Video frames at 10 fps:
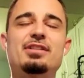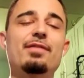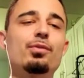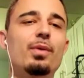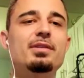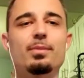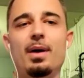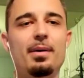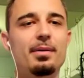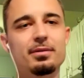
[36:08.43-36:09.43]
I just have to wait
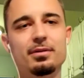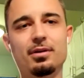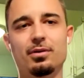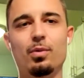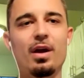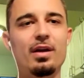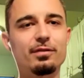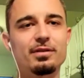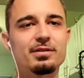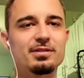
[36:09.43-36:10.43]
till my, you know,
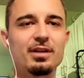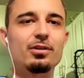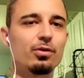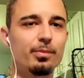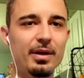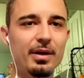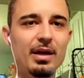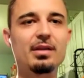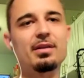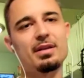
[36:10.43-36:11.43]
wife and son go to
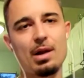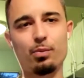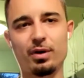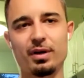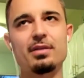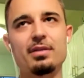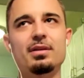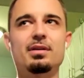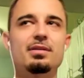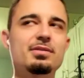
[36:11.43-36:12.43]
bed and then I work
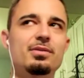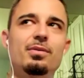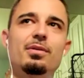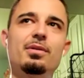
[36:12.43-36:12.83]
on this.